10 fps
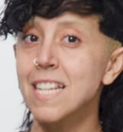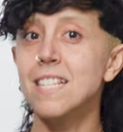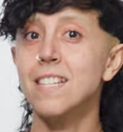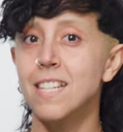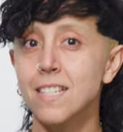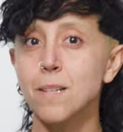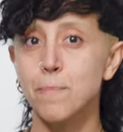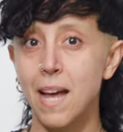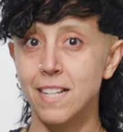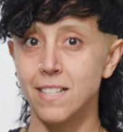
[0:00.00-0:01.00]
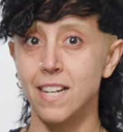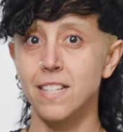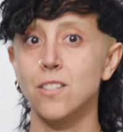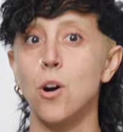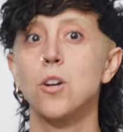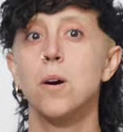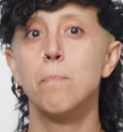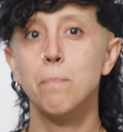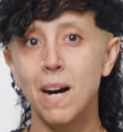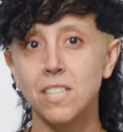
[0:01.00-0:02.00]
this is a band aid on a
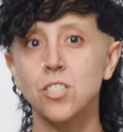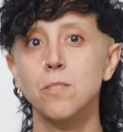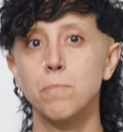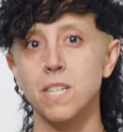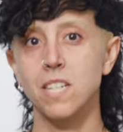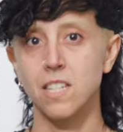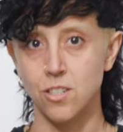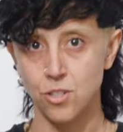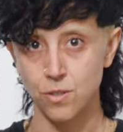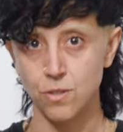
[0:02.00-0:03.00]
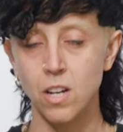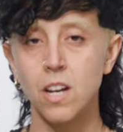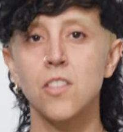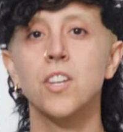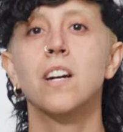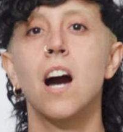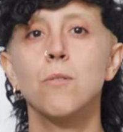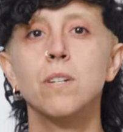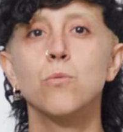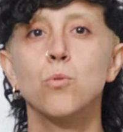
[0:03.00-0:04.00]
much bigger issue the
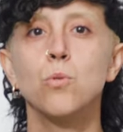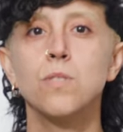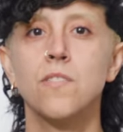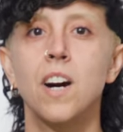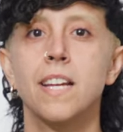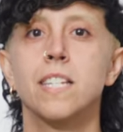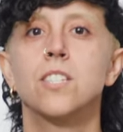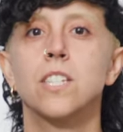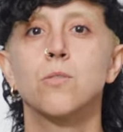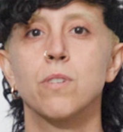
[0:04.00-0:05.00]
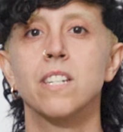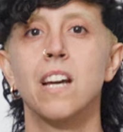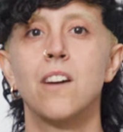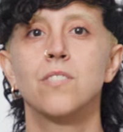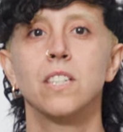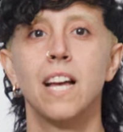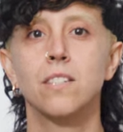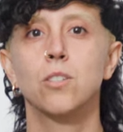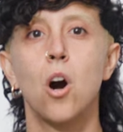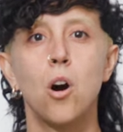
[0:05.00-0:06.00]
current rules of our energy grid have
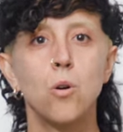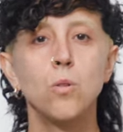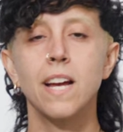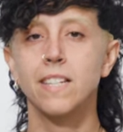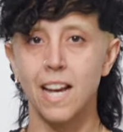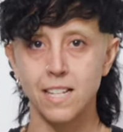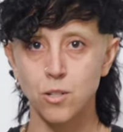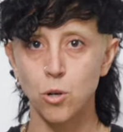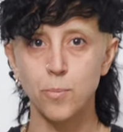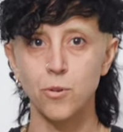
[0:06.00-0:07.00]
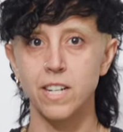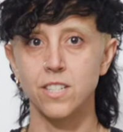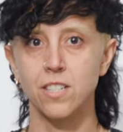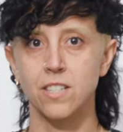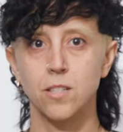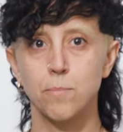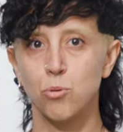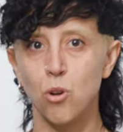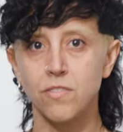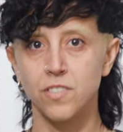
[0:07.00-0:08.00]
allowed coal and gas corporations to
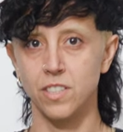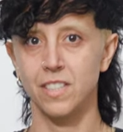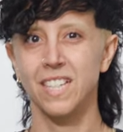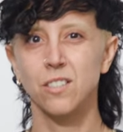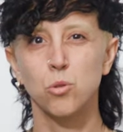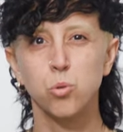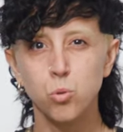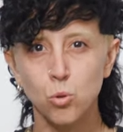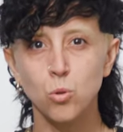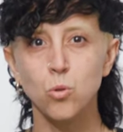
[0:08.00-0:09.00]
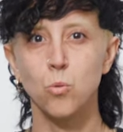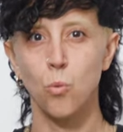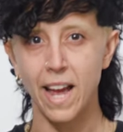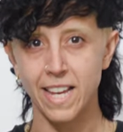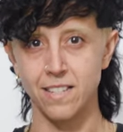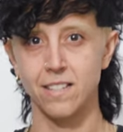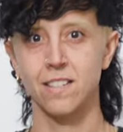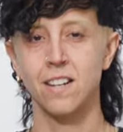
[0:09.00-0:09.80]
profit in cruel ways.